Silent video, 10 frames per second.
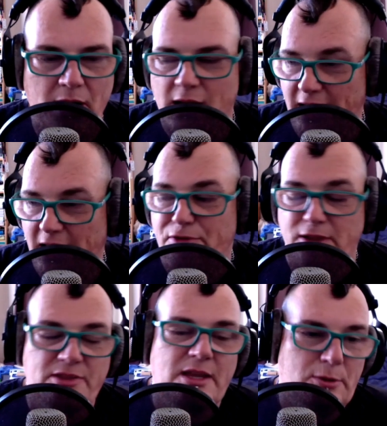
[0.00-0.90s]
and I
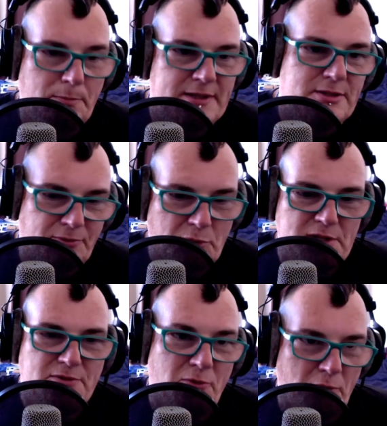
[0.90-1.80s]
think that the Pixel Four
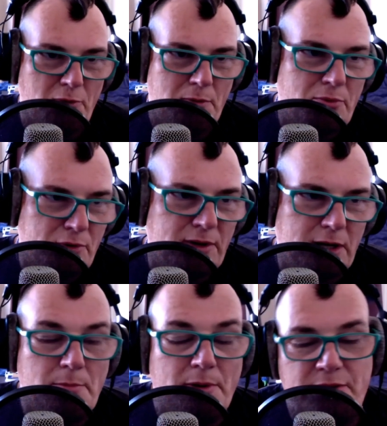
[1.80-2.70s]
is further improving
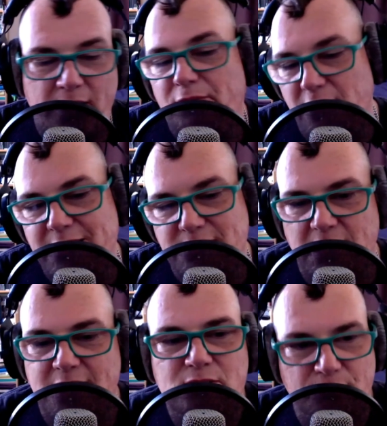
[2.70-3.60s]
upon that. I think is
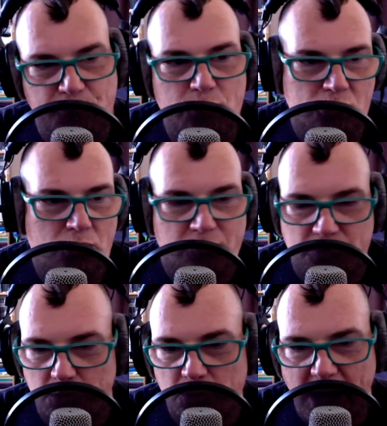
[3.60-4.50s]
is the future.
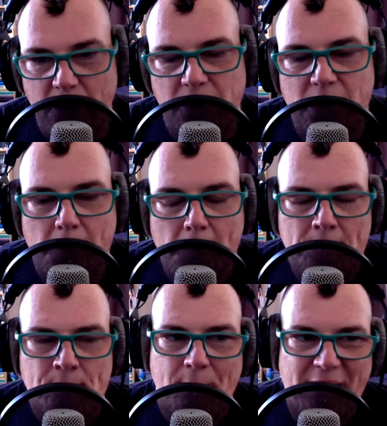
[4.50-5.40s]
There's no doubt.
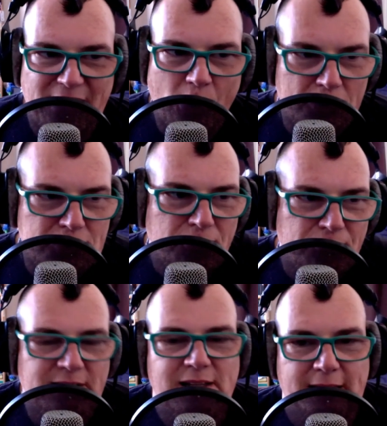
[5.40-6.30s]
But I also
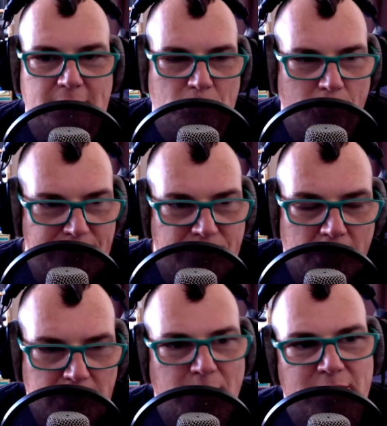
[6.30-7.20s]
feel like you know I've
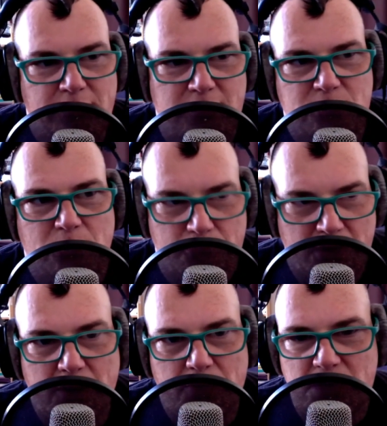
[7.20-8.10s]
talked about this with
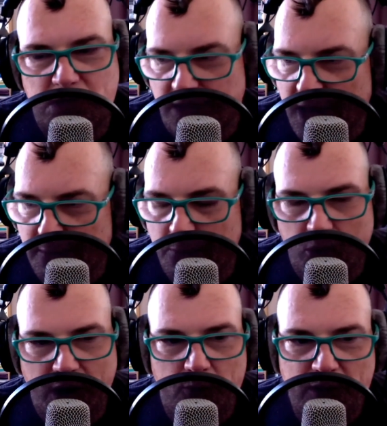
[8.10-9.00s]
Rene Ritchie at iMore.
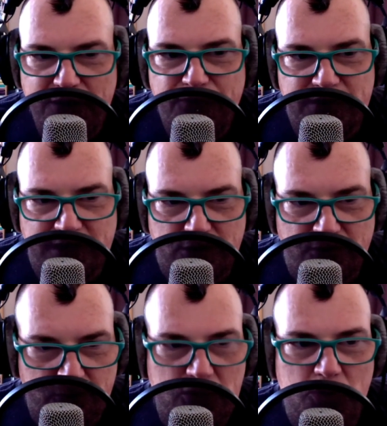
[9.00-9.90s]
I really feel that the
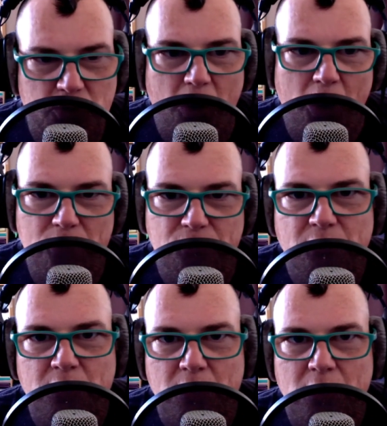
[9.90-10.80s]
future of
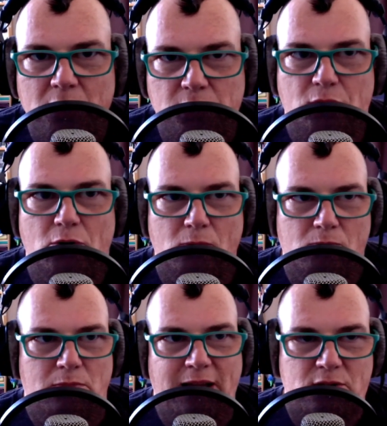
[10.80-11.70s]
you know
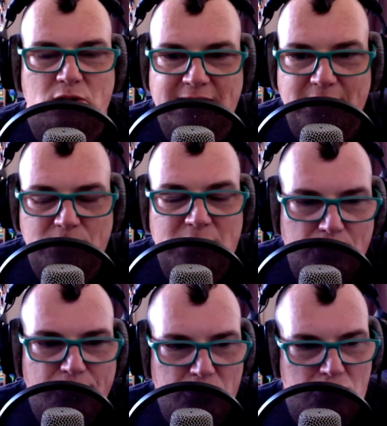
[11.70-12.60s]
like near near
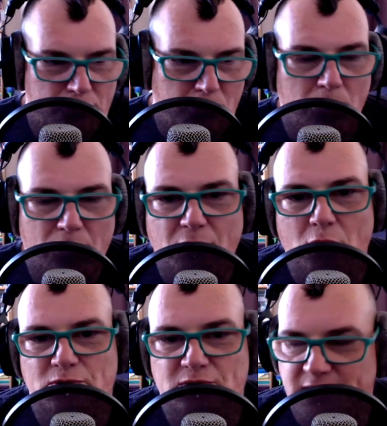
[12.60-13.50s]
future of mobile
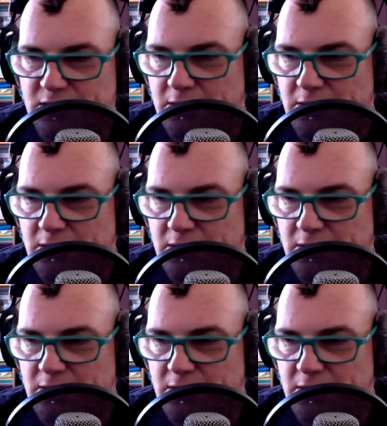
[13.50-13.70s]
phones is